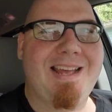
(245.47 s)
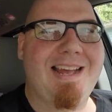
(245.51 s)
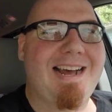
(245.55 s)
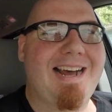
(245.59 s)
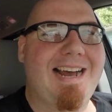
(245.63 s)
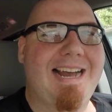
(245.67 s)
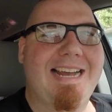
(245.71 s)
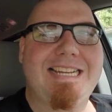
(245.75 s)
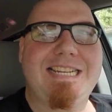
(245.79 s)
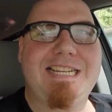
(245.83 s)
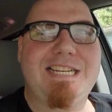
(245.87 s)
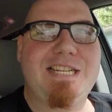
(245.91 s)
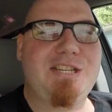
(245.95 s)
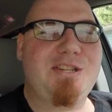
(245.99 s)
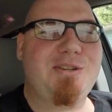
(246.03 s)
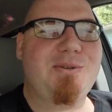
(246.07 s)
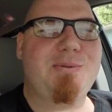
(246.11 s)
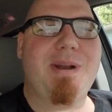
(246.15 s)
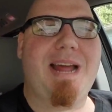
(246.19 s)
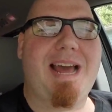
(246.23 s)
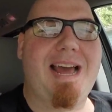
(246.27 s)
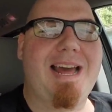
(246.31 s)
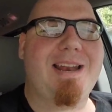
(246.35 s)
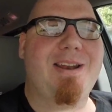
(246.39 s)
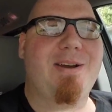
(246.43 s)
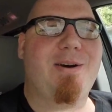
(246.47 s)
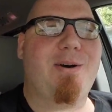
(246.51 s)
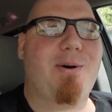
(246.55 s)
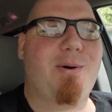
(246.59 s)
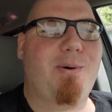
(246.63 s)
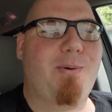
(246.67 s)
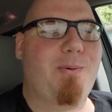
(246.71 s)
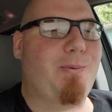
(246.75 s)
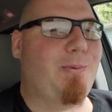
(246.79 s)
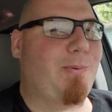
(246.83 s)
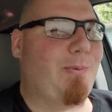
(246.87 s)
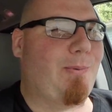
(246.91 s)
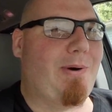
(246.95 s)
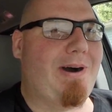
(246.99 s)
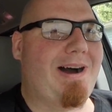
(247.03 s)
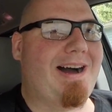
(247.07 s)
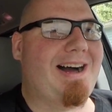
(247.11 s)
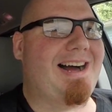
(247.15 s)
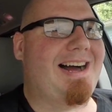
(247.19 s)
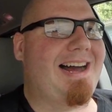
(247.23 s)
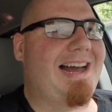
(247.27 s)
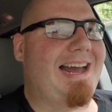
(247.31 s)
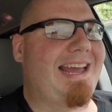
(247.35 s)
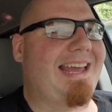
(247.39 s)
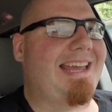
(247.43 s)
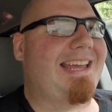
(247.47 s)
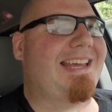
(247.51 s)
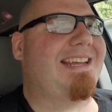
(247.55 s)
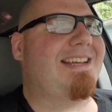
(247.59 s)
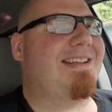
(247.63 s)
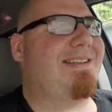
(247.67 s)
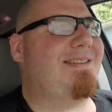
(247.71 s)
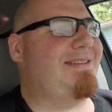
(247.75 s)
I do not know why.